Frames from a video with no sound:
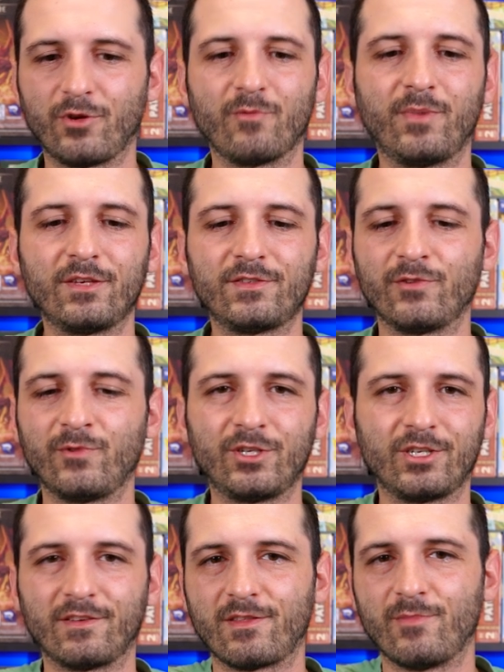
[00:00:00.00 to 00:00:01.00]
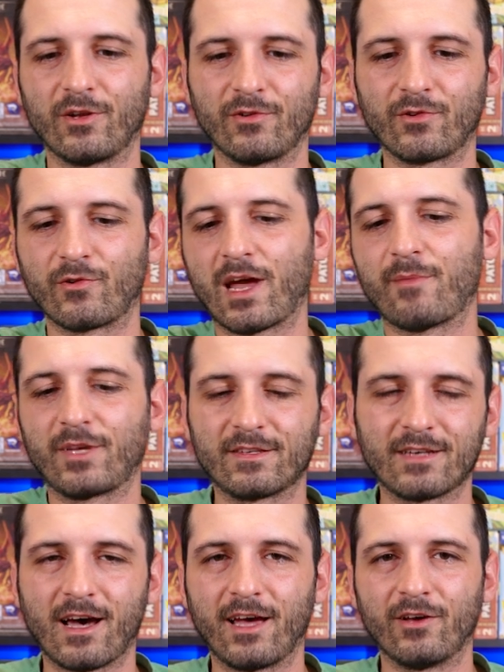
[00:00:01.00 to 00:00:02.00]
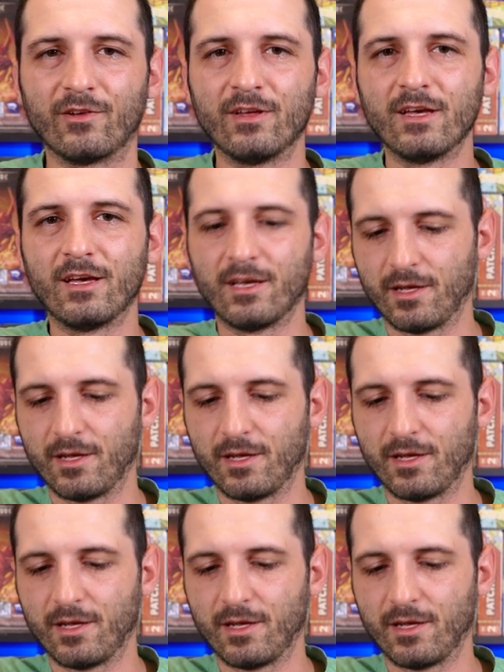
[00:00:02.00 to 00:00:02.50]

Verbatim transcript: But you're basically reaching into the middle, grabbing a tile,